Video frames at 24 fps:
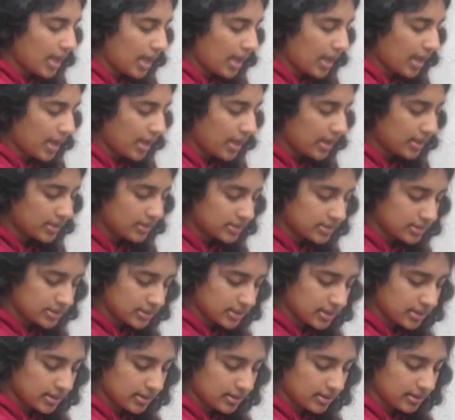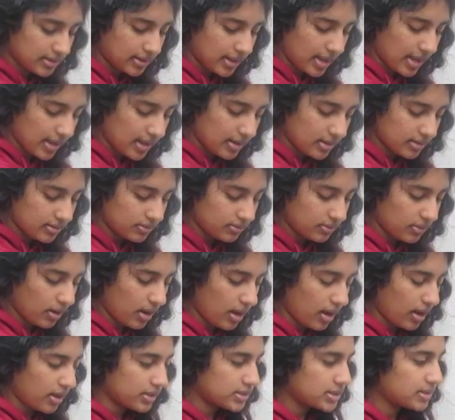And then
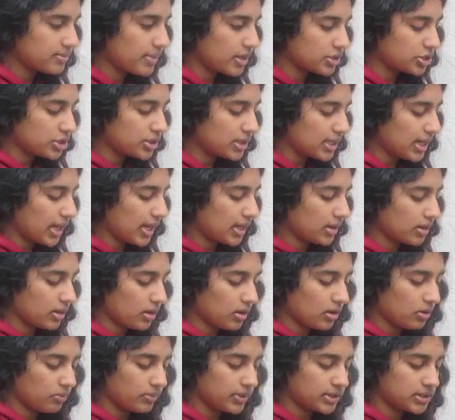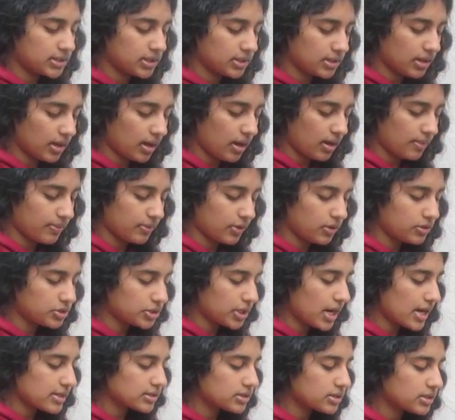to measure the angle, we took a
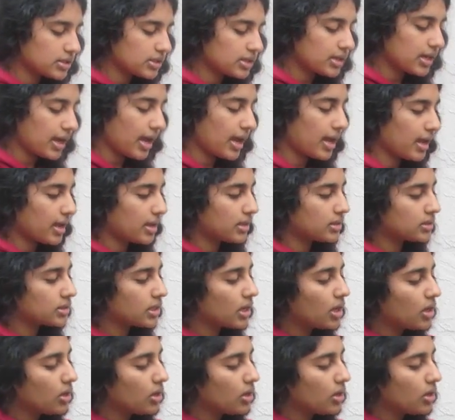protractor and